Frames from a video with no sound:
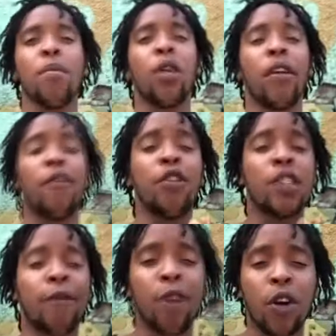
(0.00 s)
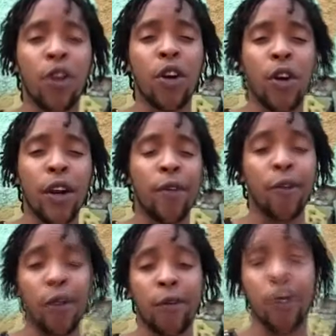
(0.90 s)
But if you no see fuck, you no ready
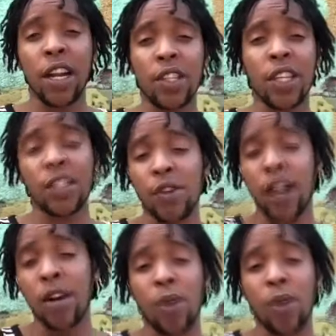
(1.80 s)
for review that's why you see right now,